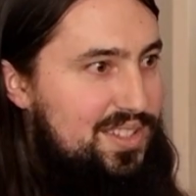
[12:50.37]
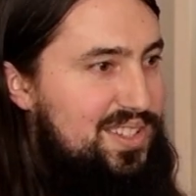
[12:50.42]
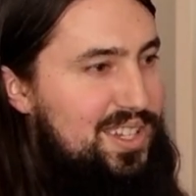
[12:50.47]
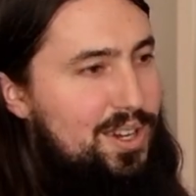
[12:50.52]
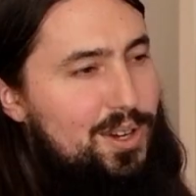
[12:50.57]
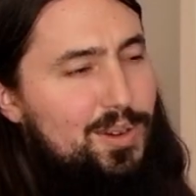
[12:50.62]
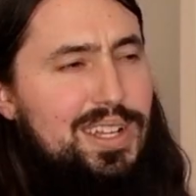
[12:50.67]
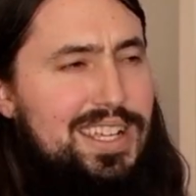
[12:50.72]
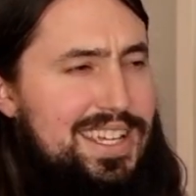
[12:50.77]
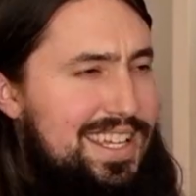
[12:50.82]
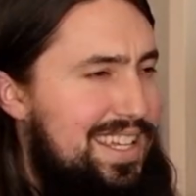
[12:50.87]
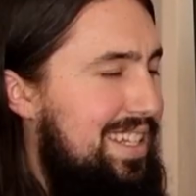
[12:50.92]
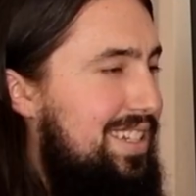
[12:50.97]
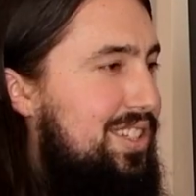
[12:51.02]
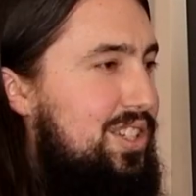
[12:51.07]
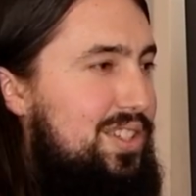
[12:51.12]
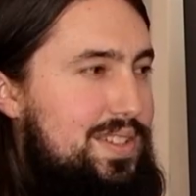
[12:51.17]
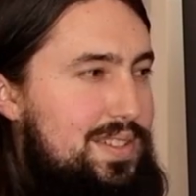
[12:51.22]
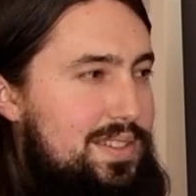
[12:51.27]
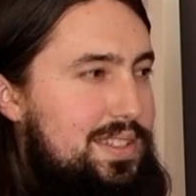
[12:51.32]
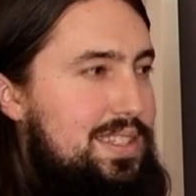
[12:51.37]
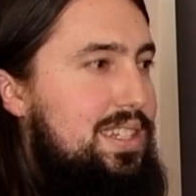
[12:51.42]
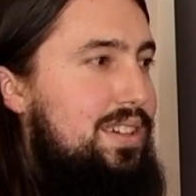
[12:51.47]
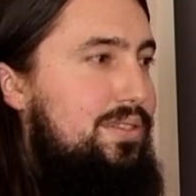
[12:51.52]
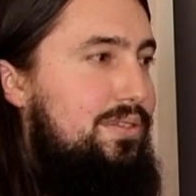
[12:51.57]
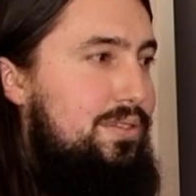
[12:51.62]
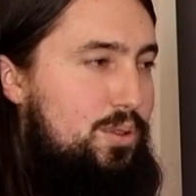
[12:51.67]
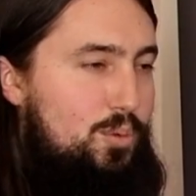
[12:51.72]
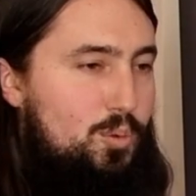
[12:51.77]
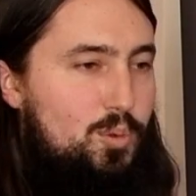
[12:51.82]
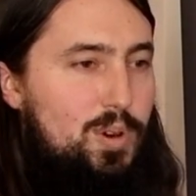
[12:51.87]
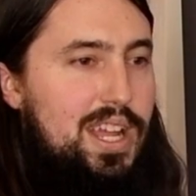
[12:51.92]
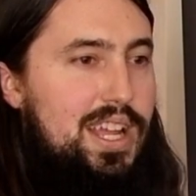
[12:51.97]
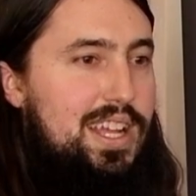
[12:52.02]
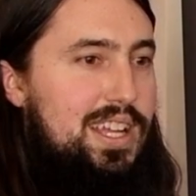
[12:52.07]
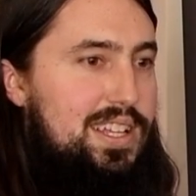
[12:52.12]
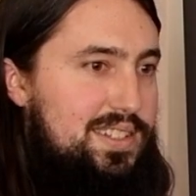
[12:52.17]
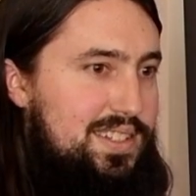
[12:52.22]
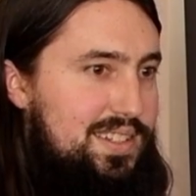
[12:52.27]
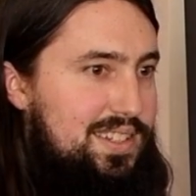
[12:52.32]
So just different
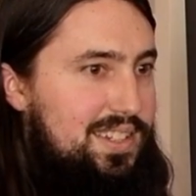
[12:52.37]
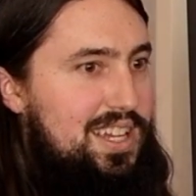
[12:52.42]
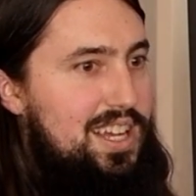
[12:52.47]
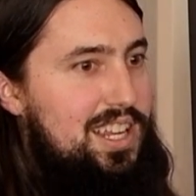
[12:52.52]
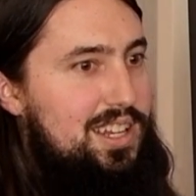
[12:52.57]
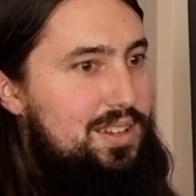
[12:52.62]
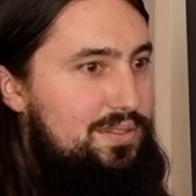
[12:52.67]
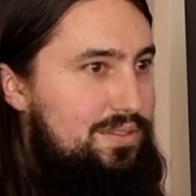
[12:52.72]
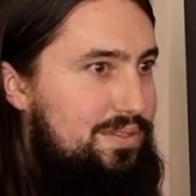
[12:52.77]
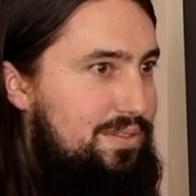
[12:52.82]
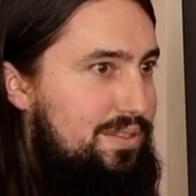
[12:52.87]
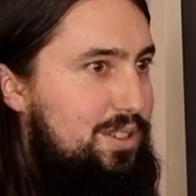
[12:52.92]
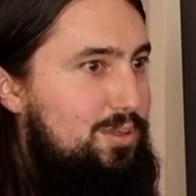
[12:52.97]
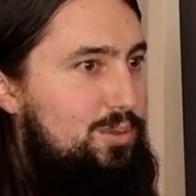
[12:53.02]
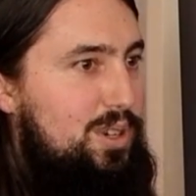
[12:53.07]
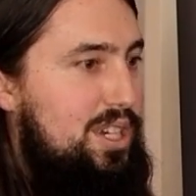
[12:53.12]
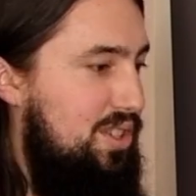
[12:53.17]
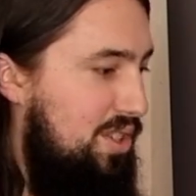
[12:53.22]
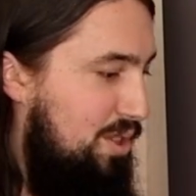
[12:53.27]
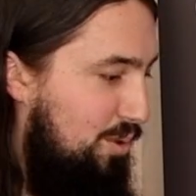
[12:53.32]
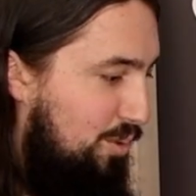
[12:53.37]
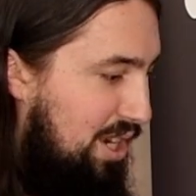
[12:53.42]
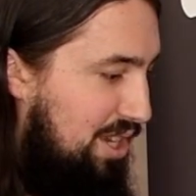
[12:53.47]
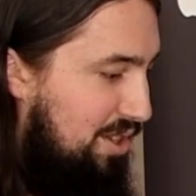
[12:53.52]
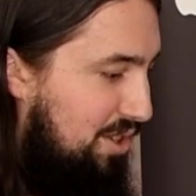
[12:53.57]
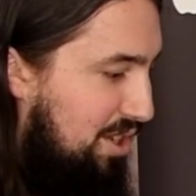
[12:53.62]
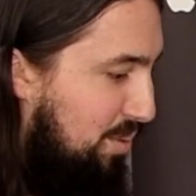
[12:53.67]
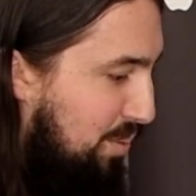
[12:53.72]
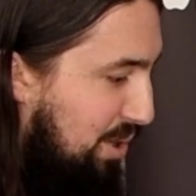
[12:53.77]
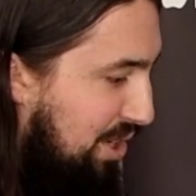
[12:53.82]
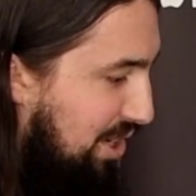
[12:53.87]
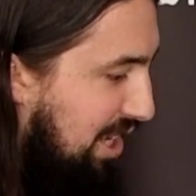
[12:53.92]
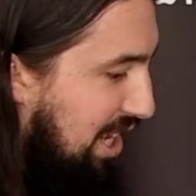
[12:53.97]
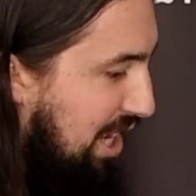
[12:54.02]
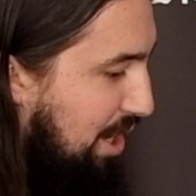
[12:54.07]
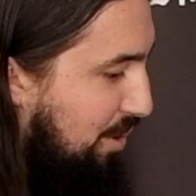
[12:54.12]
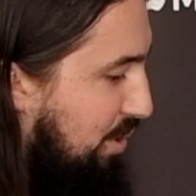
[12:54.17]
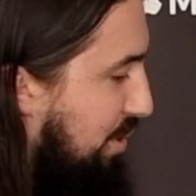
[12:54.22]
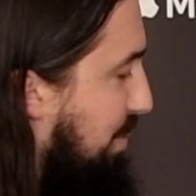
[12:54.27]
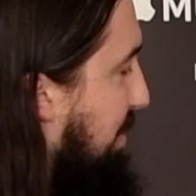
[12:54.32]
ways to kind of enrich the way you
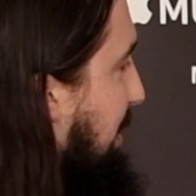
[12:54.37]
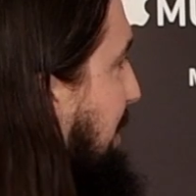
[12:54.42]
communicate with